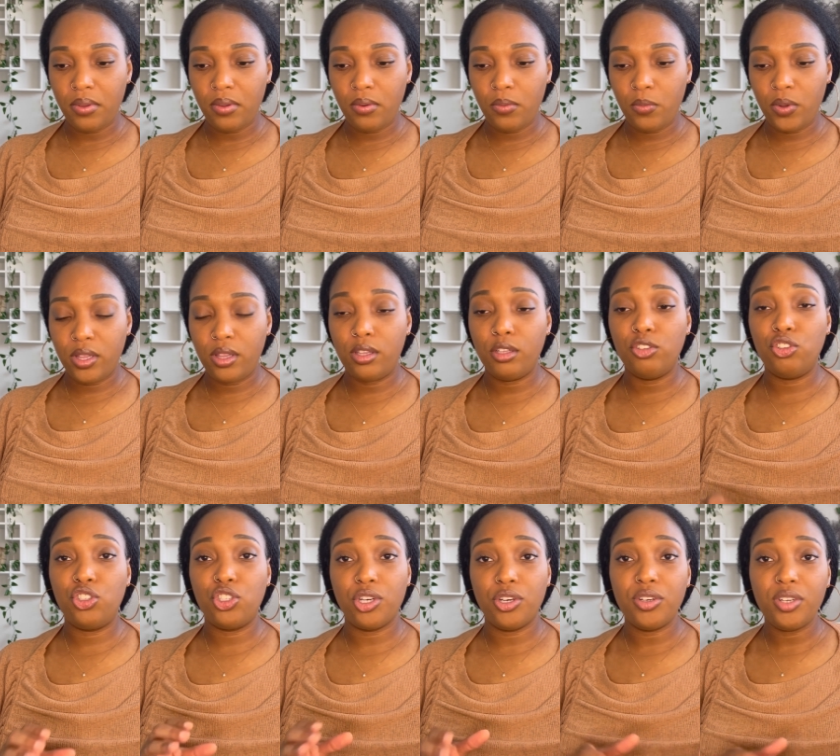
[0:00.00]
with the
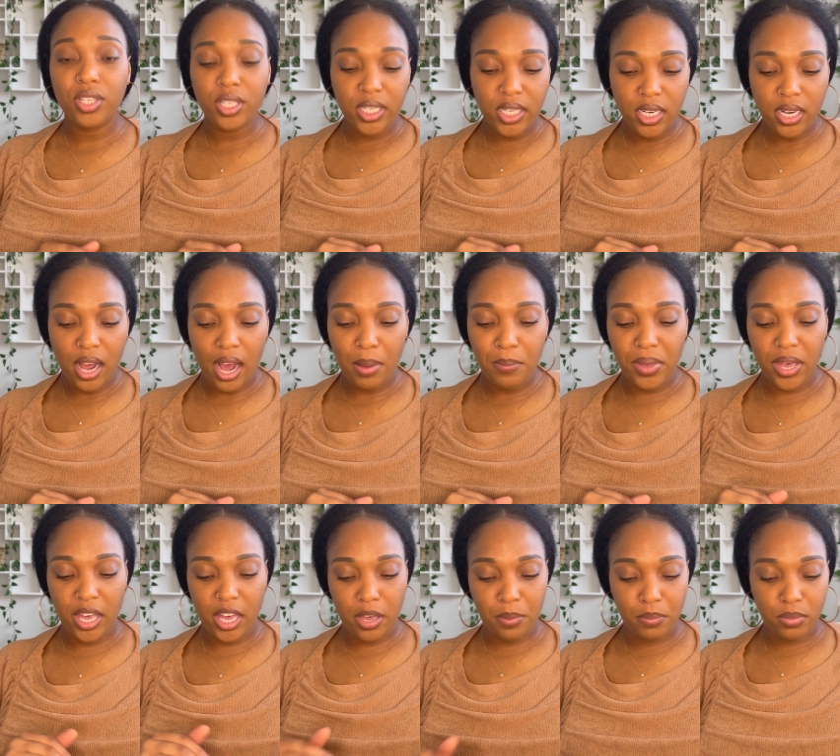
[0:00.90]
journaling, I'm
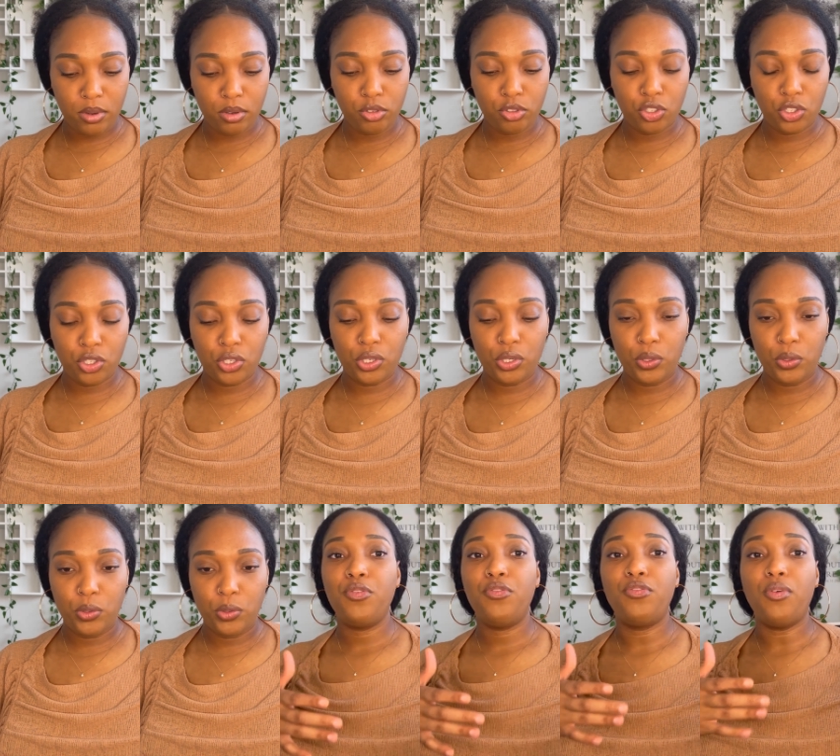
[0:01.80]
able
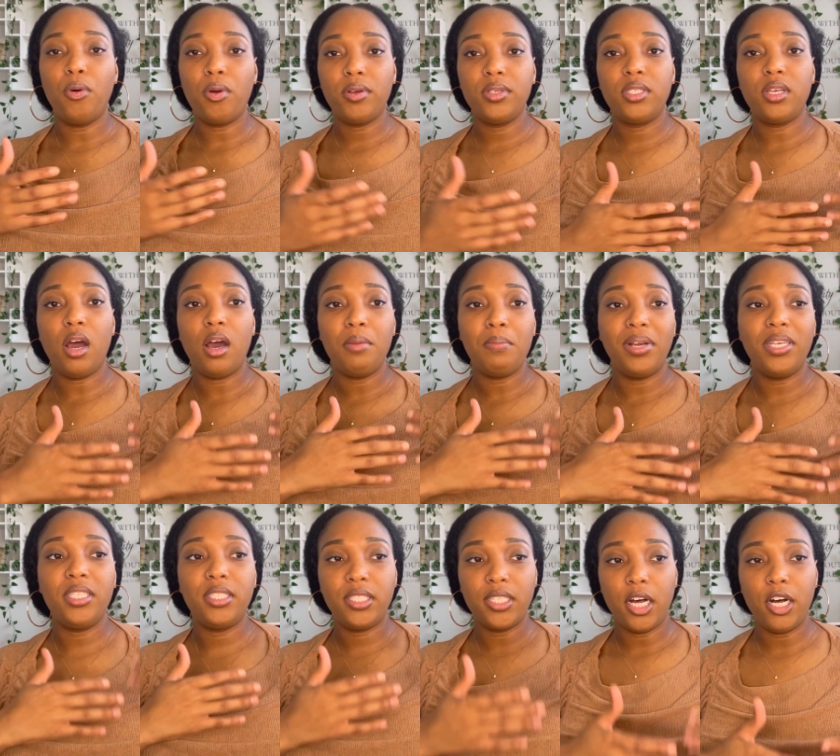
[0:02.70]
to focus on
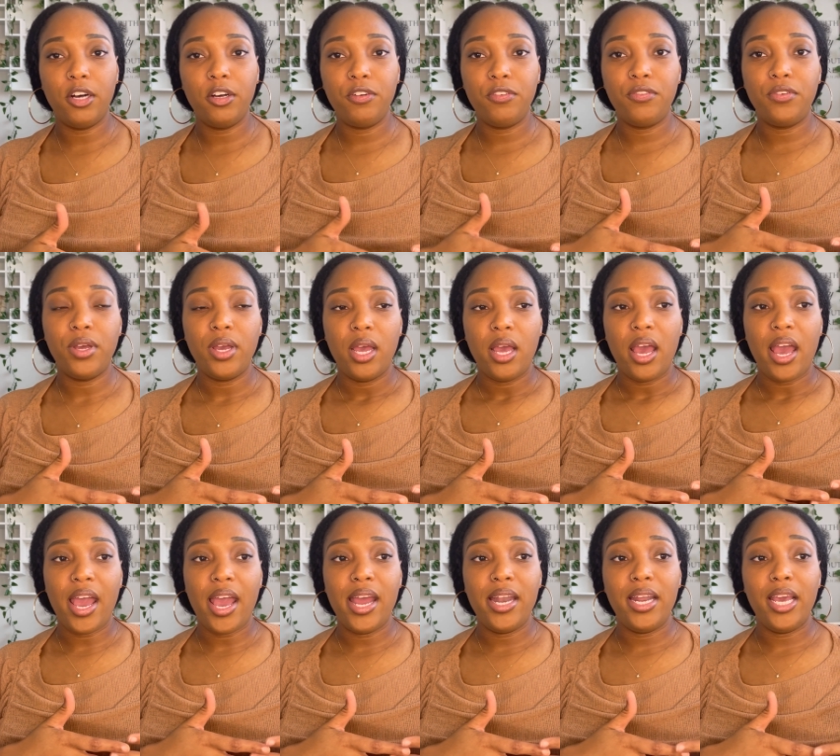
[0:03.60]
myself
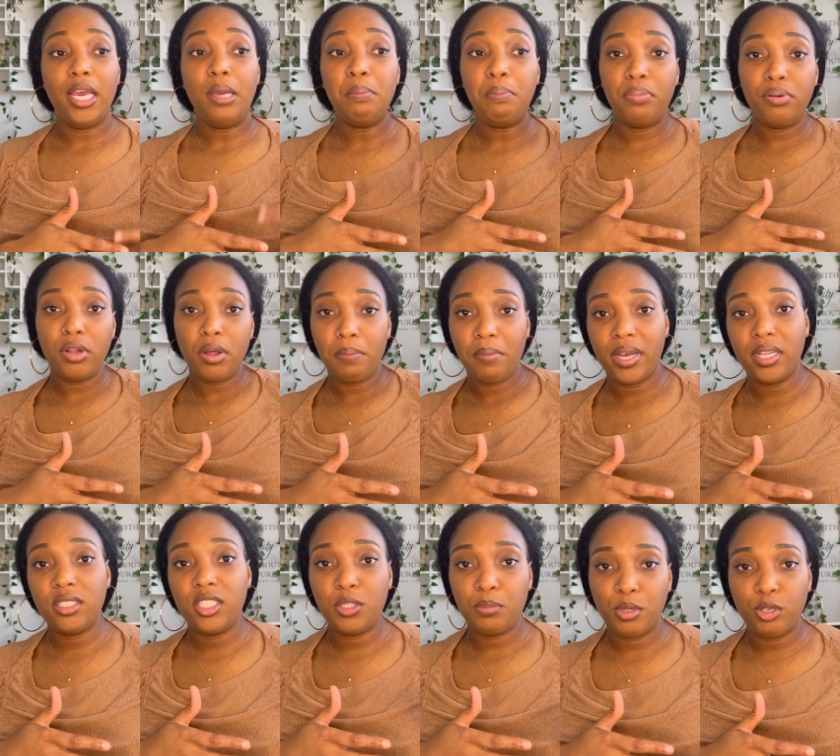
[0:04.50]
and
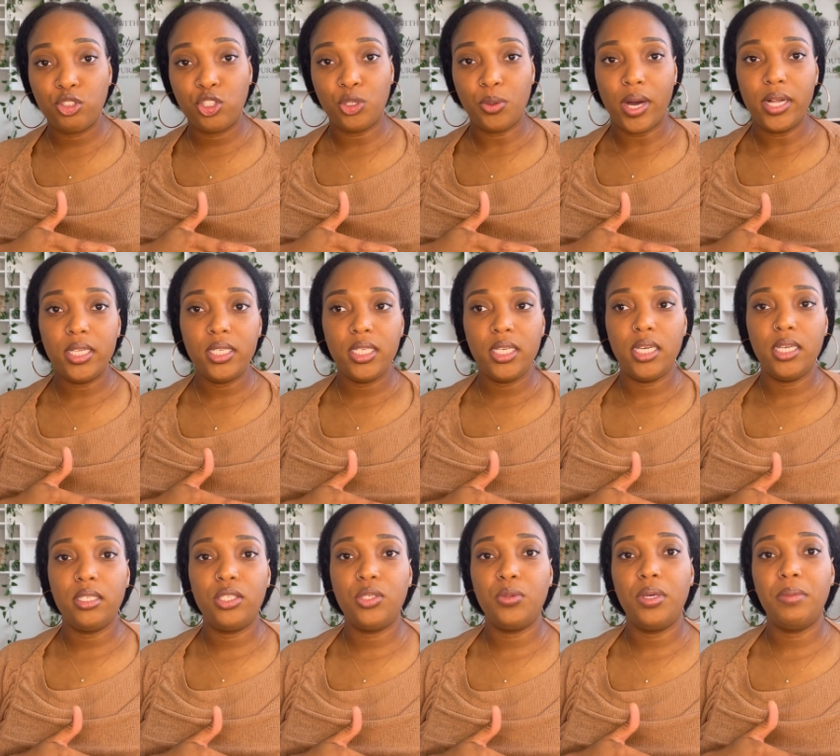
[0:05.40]
implement spirituality
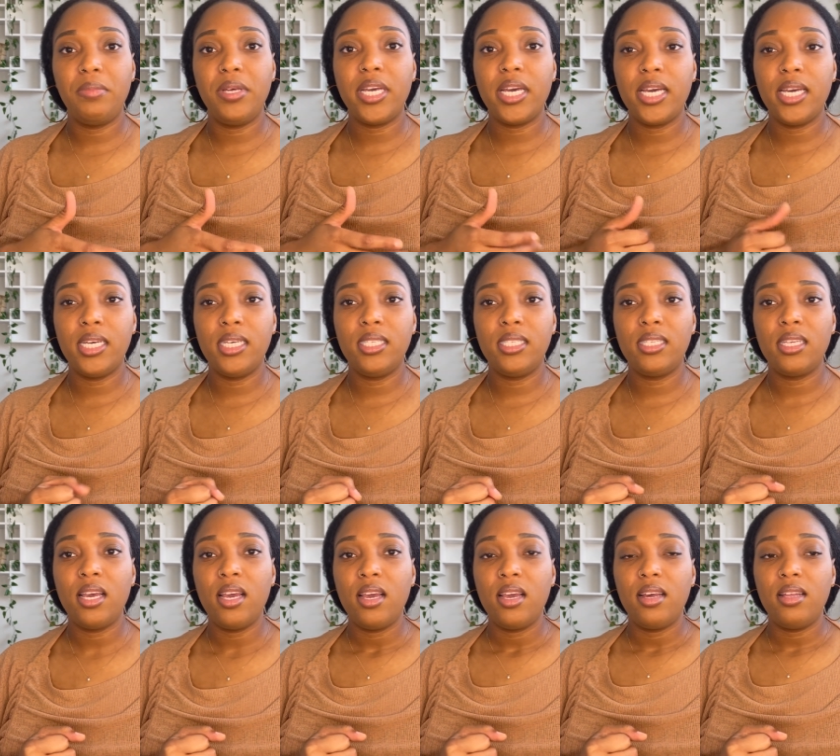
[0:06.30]
into it, because
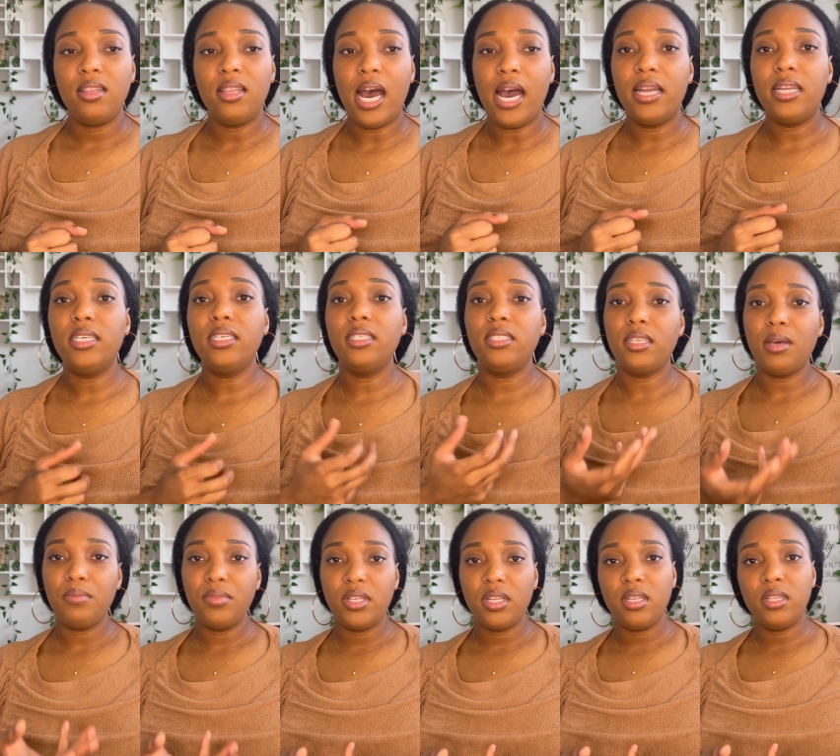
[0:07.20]
that is
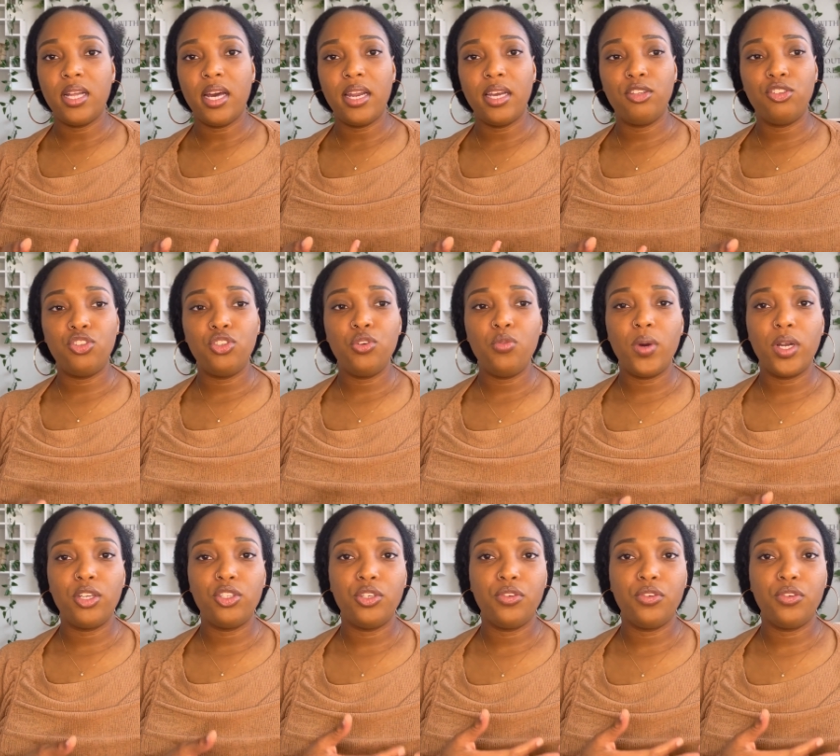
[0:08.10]
something that I do wanted to